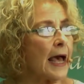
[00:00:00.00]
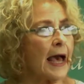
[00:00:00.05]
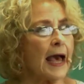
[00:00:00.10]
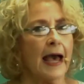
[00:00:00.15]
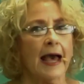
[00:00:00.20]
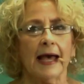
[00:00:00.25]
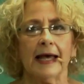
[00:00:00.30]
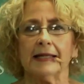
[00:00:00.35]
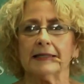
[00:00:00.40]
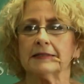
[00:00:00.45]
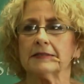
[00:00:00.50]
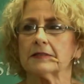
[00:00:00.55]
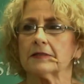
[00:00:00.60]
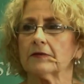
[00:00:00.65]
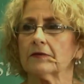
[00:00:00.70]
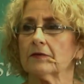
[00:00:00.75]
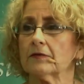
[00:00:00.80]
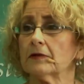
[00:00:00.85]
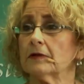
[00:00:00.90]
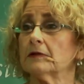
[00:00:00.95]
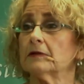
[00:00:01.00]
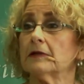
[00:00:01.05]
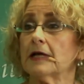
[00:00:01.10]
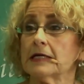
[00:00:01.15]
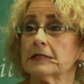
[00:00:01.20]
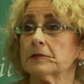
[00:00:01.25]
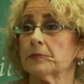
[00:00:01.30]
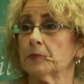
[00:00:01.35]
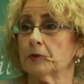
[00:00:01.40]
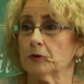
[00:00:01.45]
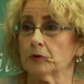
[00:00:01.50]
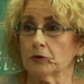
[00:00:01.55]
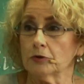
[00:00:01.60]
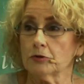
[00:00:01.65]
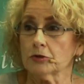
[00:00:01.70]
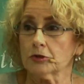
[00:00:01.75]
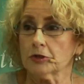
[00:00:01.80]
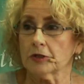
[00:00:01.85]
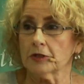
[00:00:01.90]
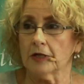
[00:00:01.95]
and the less
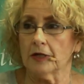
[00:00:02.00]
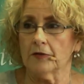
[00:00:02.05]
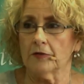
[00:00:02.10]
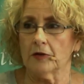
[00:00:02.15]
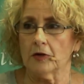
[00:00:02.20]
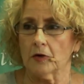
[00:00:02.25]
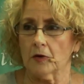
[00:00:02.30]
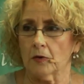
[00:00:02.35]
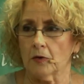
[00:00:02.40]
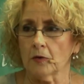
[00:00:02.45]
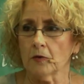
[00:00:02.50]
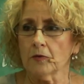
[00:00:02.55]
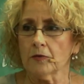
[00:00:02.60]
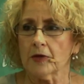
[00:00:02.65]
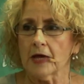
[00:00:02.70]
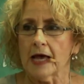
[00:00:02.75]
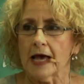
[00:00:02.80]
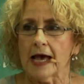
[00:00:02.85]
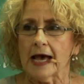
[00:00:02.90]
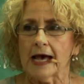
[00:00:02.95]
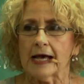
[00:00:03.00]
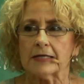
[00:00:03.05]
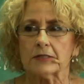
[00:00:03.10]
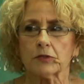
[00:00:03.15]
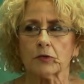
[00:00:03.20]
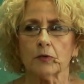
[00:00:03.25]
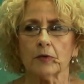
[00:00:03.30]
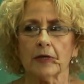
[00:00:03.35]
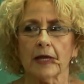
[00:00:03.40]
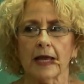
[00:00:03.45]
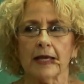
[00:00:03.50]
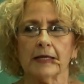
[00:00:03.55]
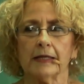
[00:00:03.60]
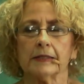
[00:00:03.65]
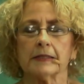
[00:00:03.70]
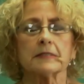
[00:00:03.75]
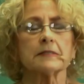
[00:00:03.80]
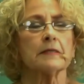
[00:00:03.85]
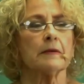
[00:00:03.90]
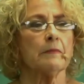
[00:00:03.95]
pollution in the earth has created
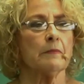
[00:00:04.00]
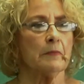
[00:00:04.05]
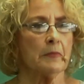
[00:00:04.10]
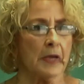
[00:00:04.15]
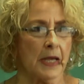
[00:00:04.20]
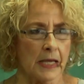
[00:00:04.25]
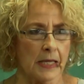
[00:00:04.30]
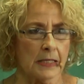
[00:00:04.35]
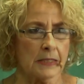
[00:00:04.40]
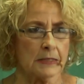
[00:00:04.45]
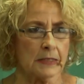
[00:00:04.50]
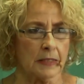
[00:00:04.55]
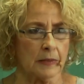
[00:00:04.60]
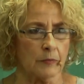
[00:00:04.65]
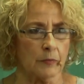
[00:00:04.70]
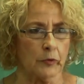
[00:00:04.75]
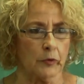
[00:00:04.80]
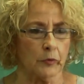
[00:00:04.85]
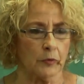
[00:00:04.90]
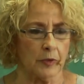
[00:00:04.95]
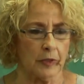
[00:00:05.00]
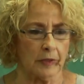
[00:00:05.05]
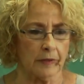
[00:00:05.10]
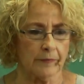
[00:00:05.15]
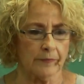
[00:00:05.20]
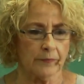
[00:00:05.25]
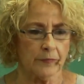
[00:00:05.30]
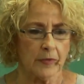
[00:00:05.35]
this amazing beauty.